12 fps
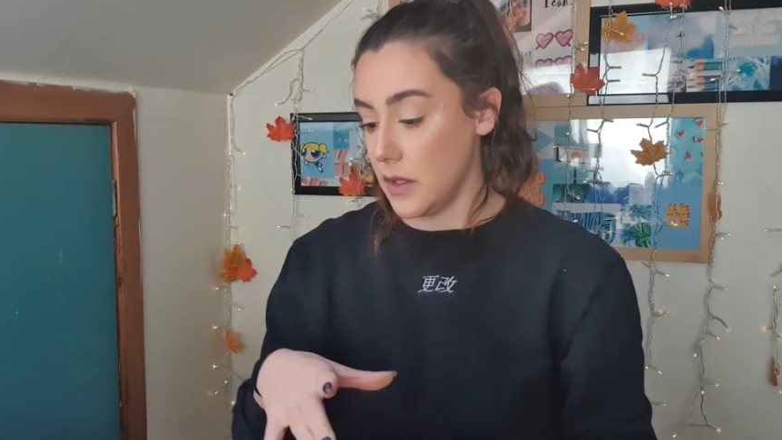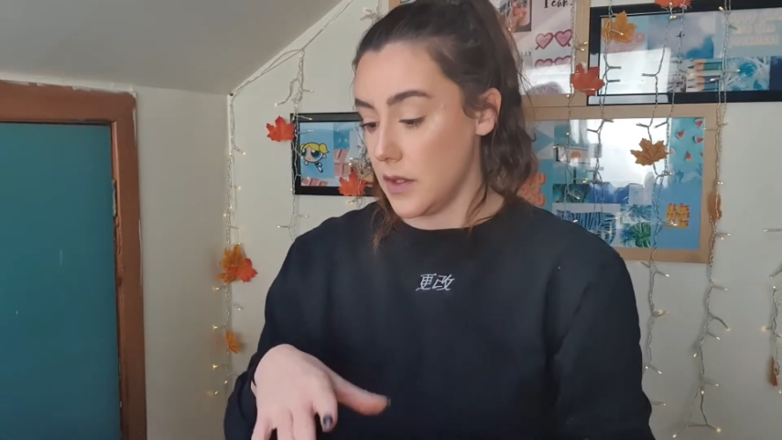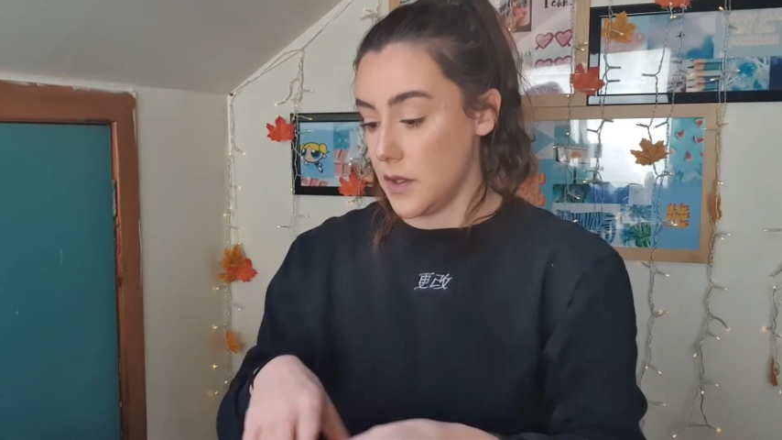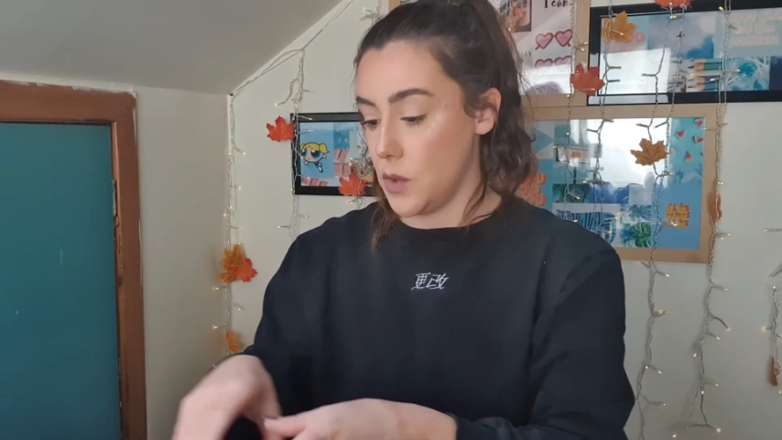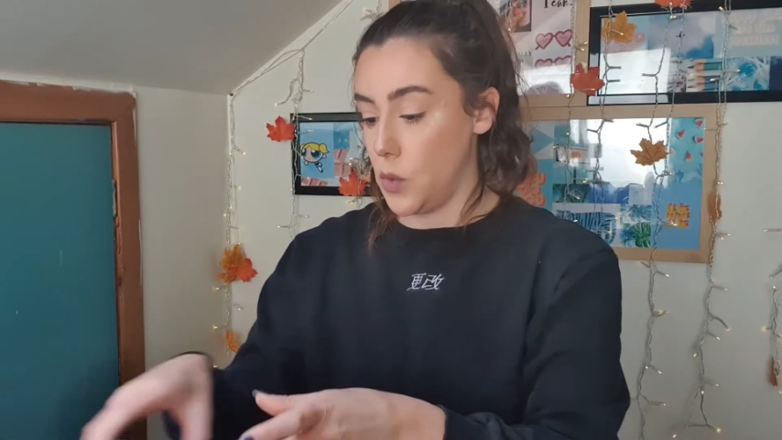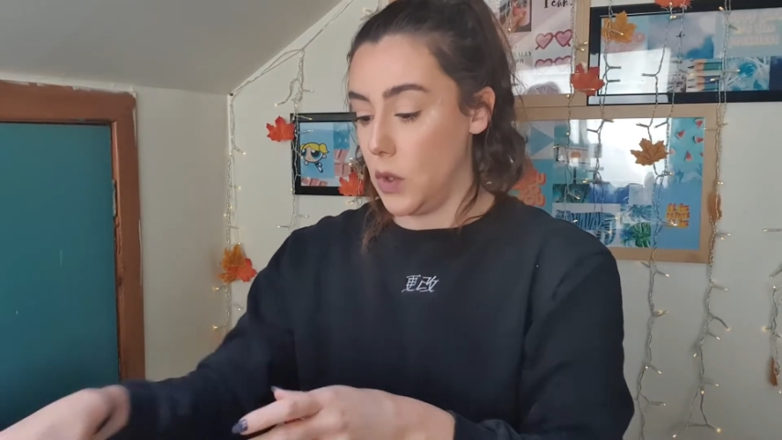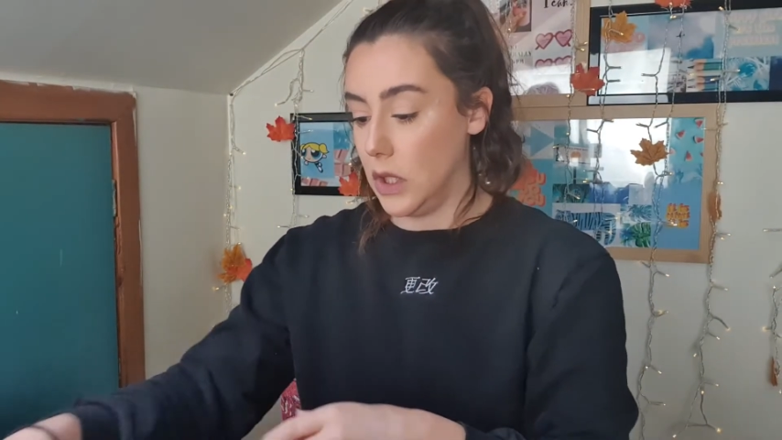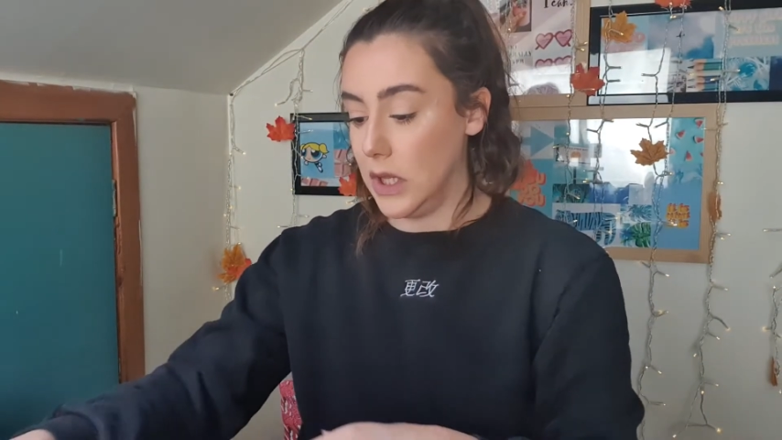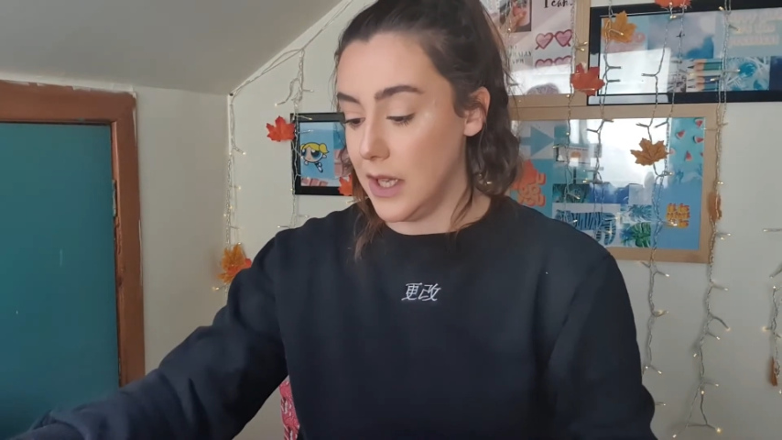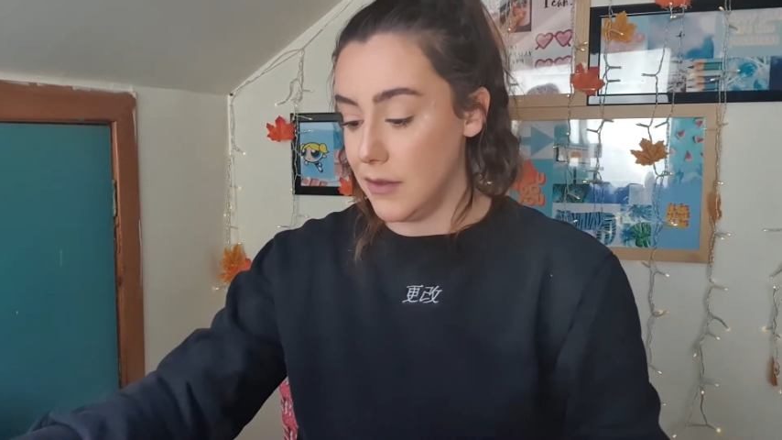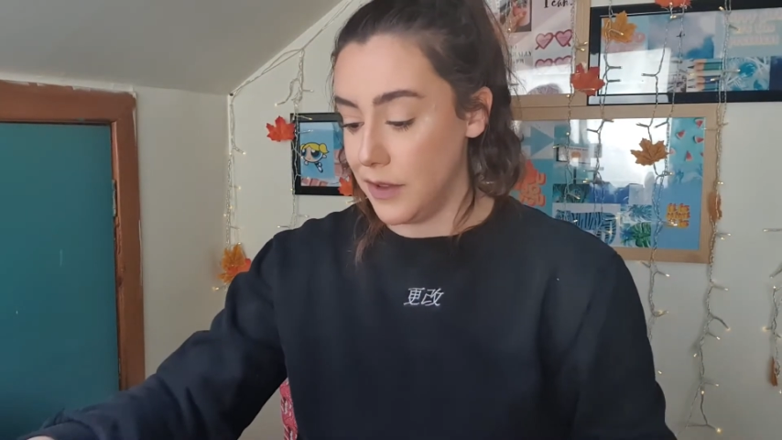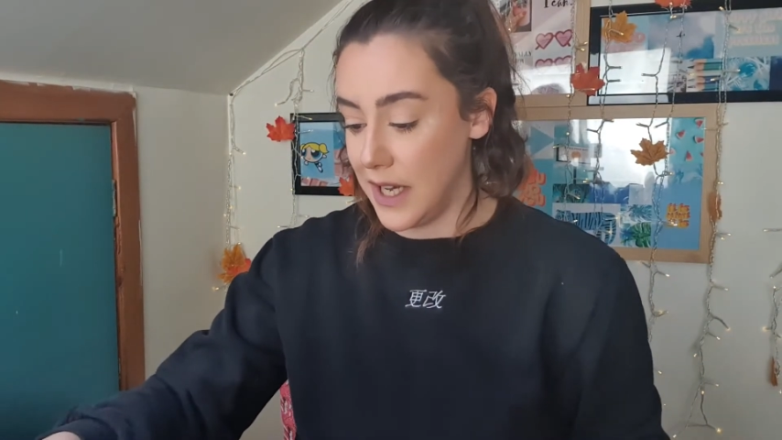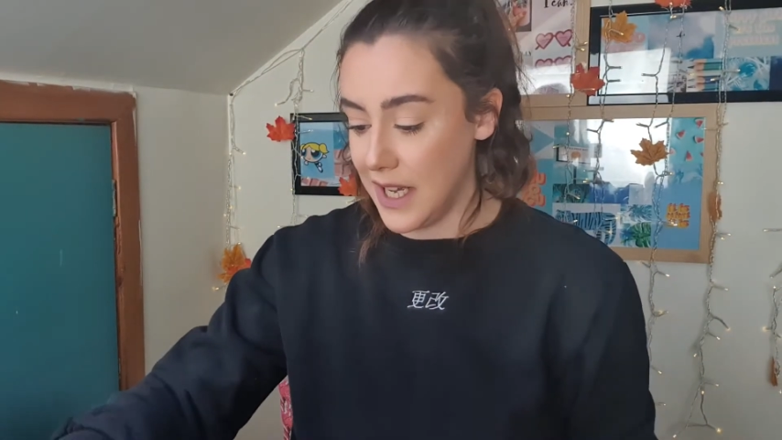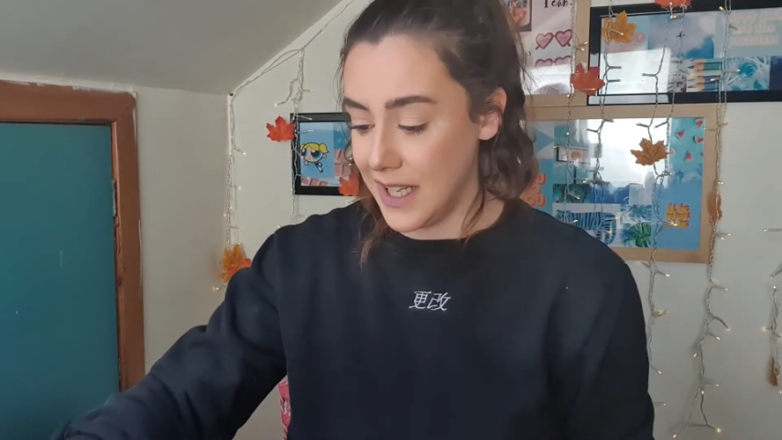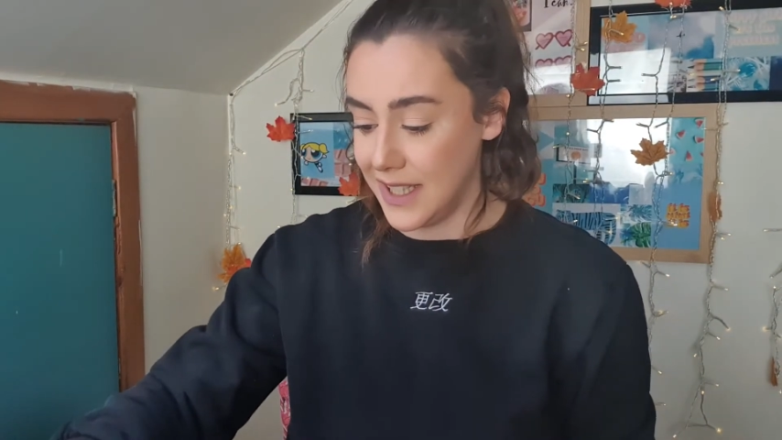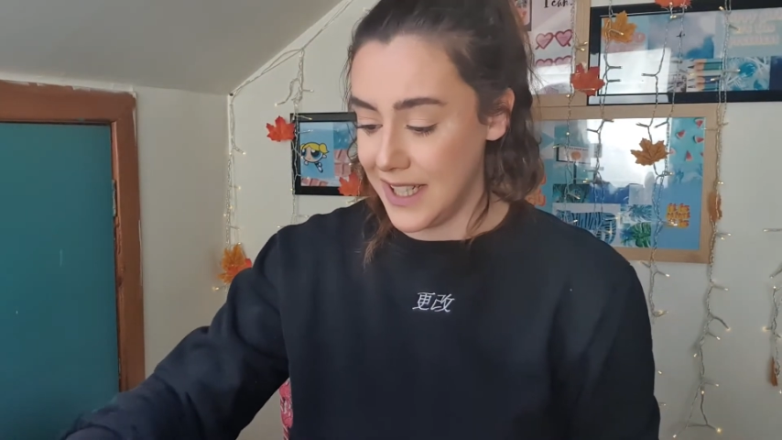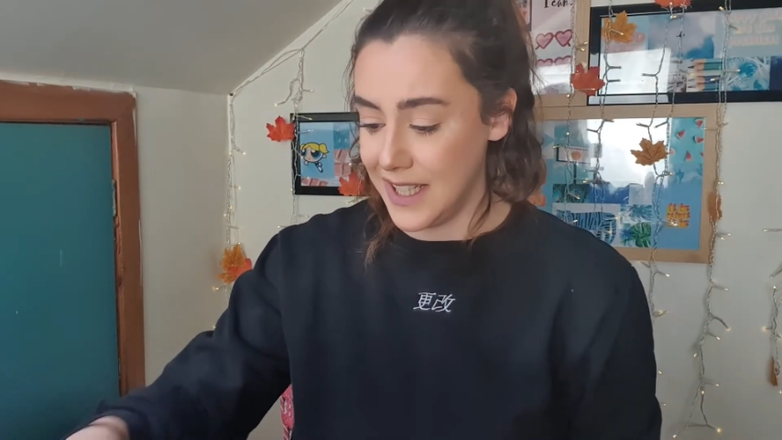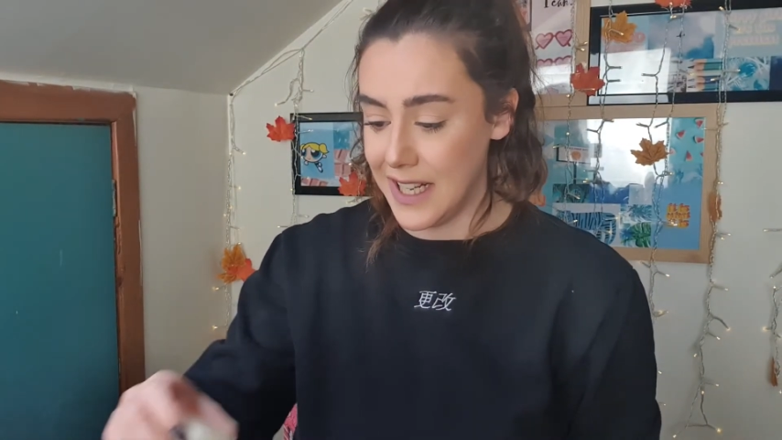So love that.
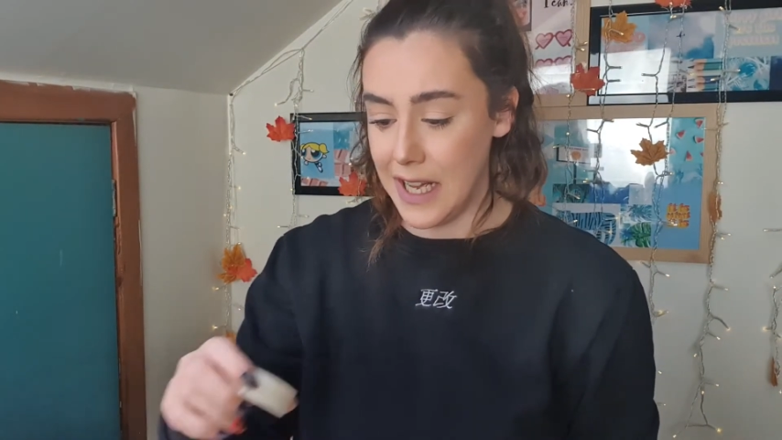And then